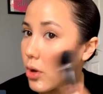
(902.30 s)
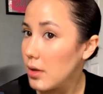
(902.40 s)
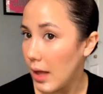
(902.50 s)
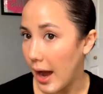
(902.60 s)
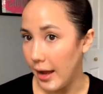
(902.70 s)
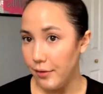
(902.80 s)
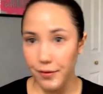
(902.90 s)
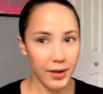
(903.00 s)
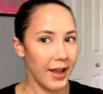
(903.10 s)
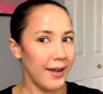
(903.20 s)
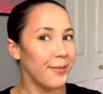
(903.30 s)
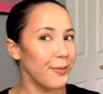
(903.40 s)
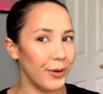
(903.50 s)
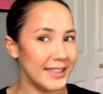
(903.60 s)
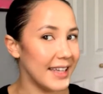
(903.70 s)
more alive
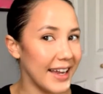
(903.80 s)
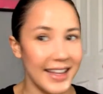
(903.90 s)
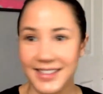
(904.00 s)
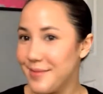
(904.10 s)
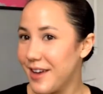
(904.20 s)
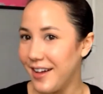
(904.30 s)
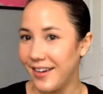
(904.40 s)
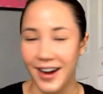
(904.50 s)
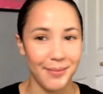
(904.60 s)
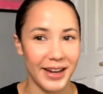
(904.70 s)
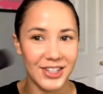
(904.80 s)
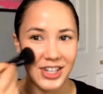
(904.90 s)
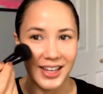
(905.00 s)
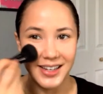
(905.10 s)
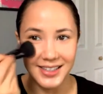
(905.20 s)
once I get some color on my
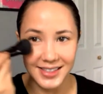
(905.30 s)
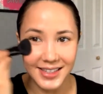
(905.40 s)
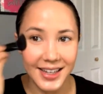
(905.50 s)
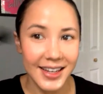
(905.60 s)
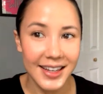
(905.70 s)
cheeks.